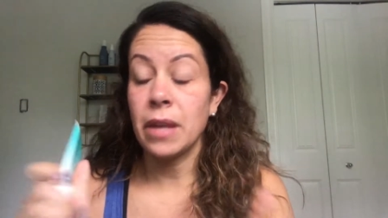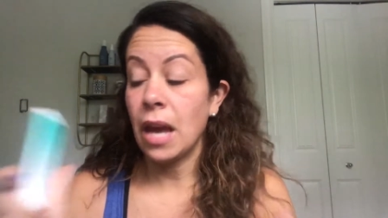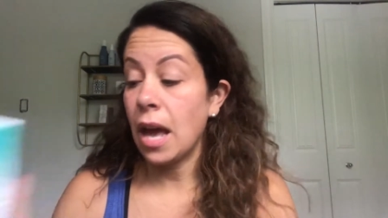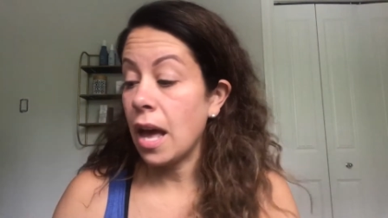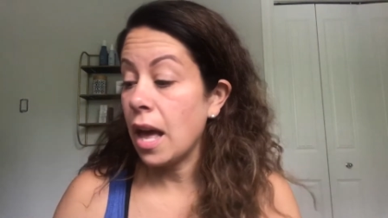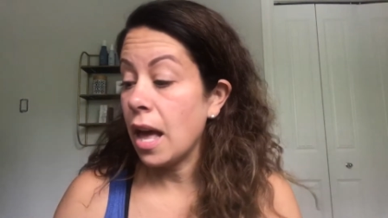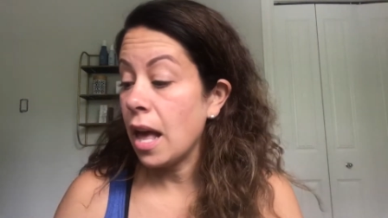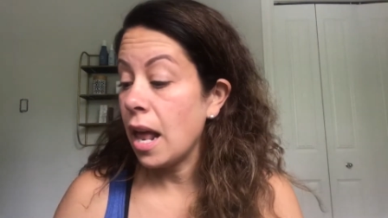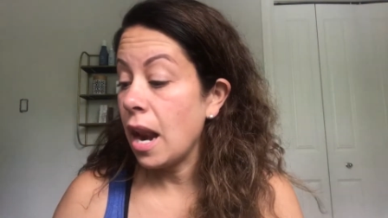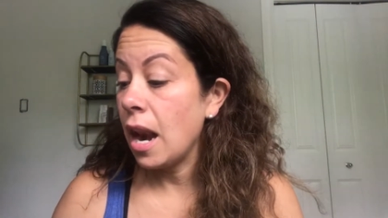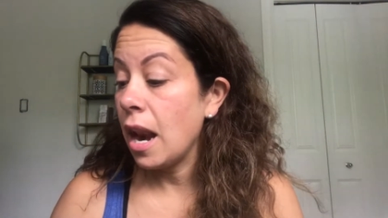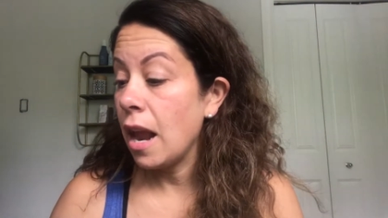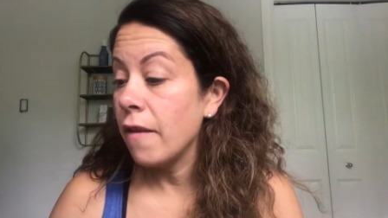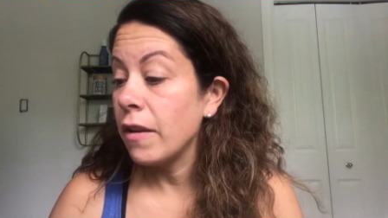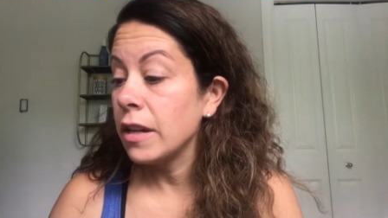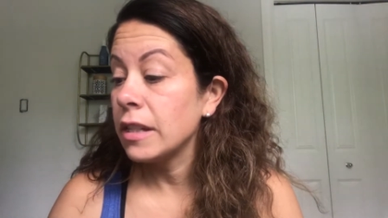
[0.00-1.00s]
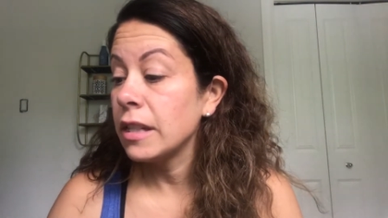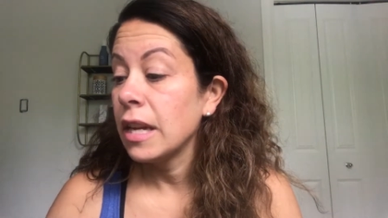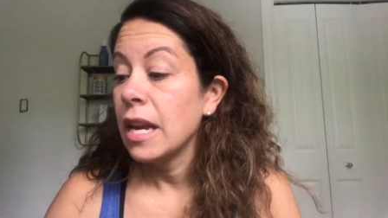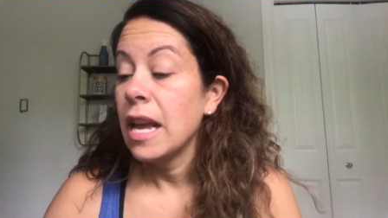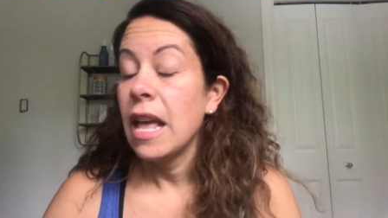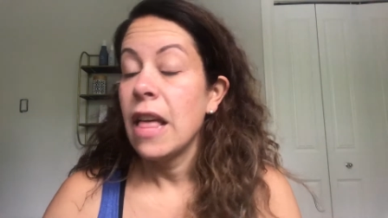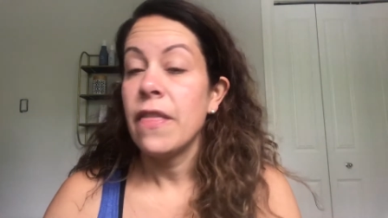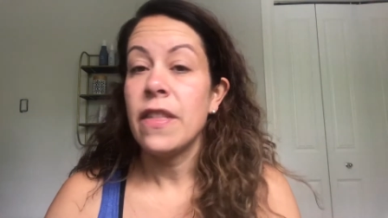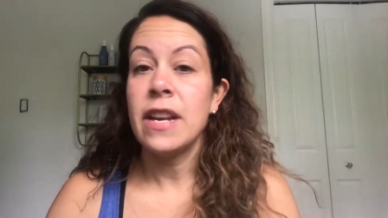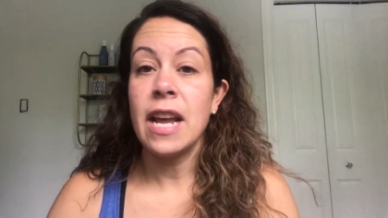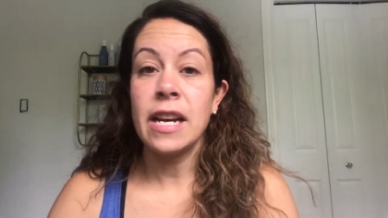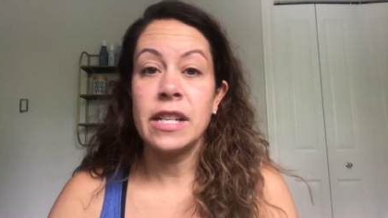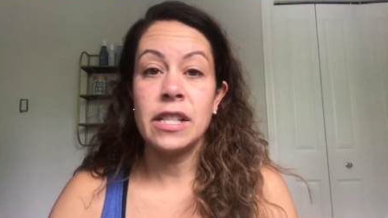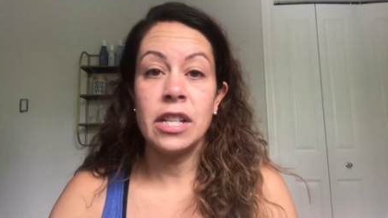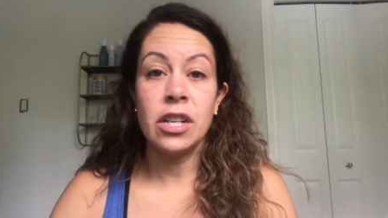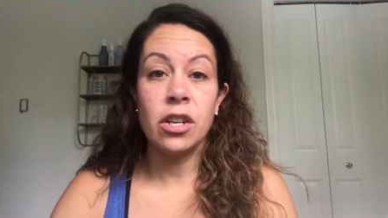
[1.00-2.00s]
Uh, I love it. The
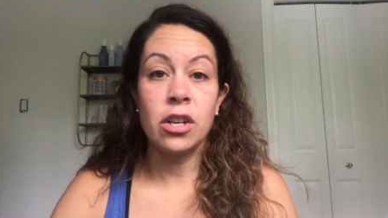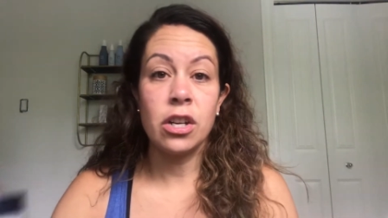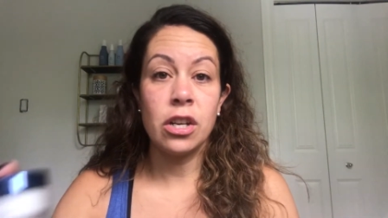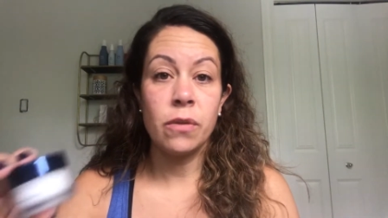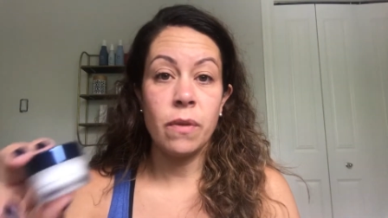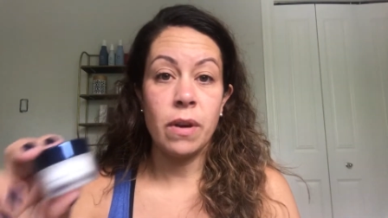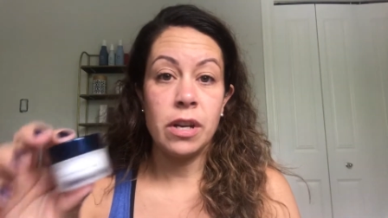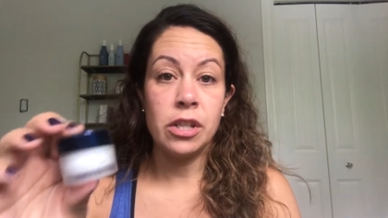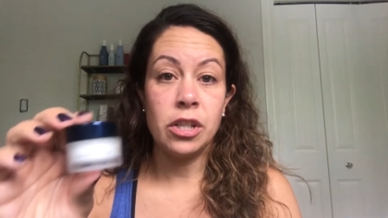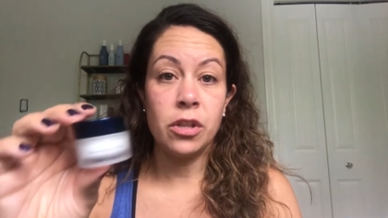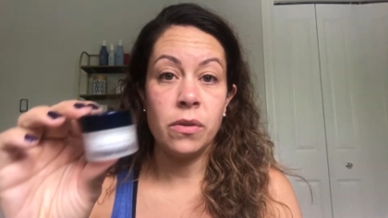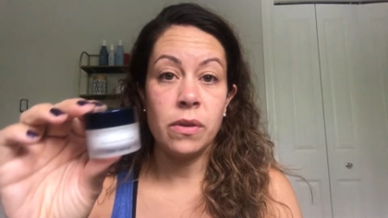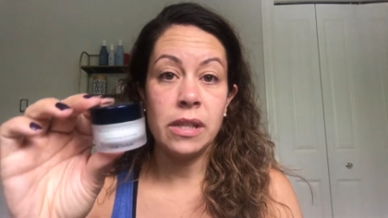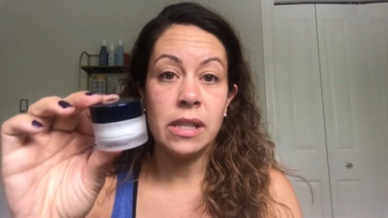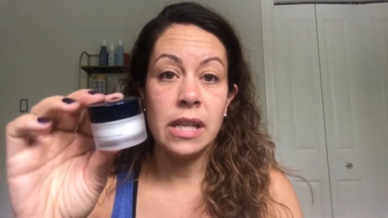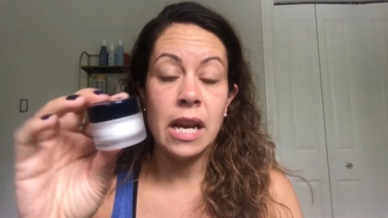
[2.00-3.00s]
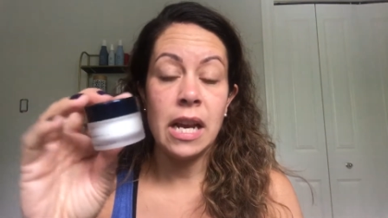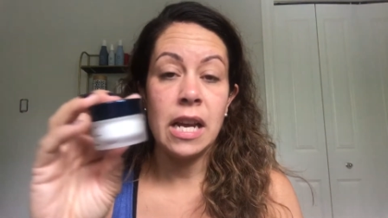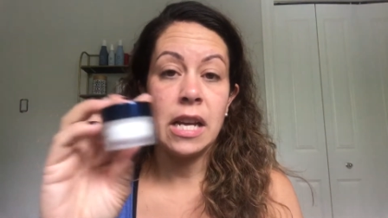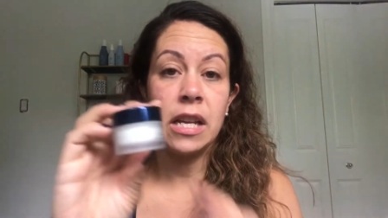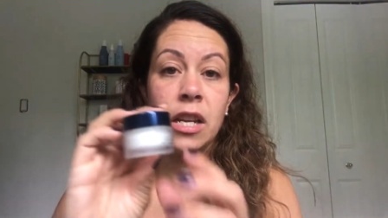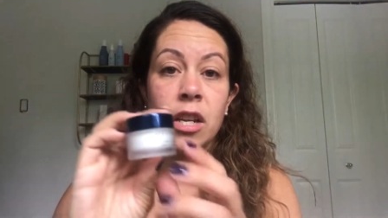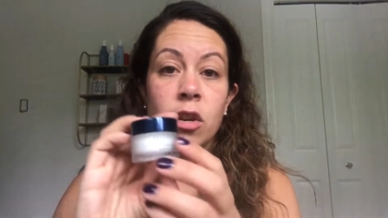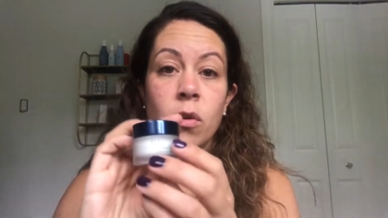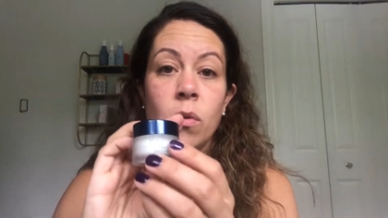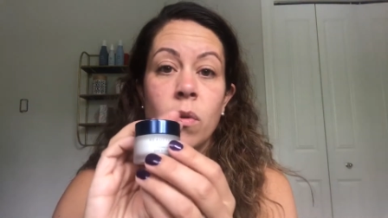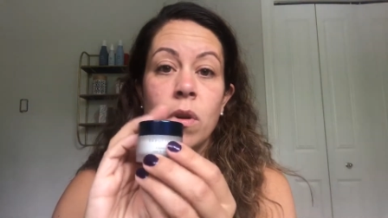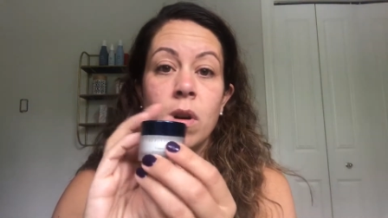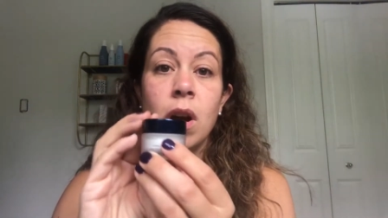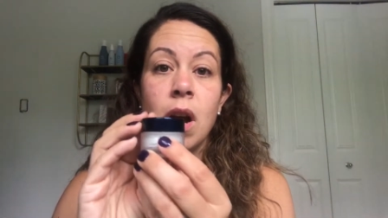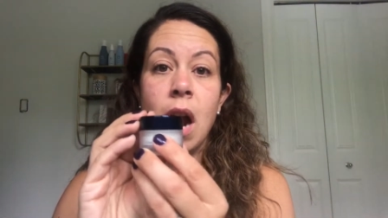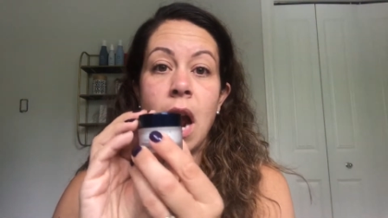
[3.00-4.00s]
next thing you're gonna wanna do is take
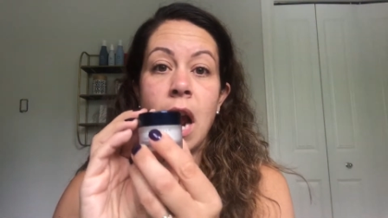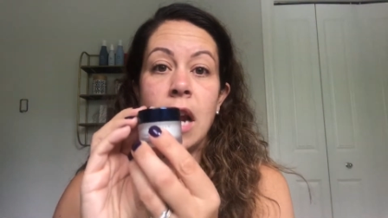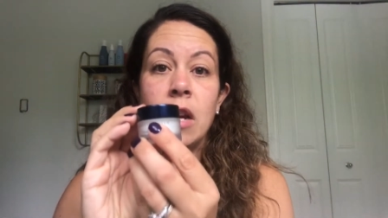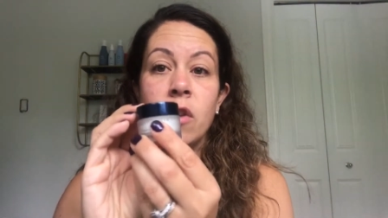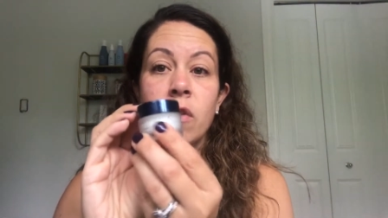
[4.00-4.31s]
your eye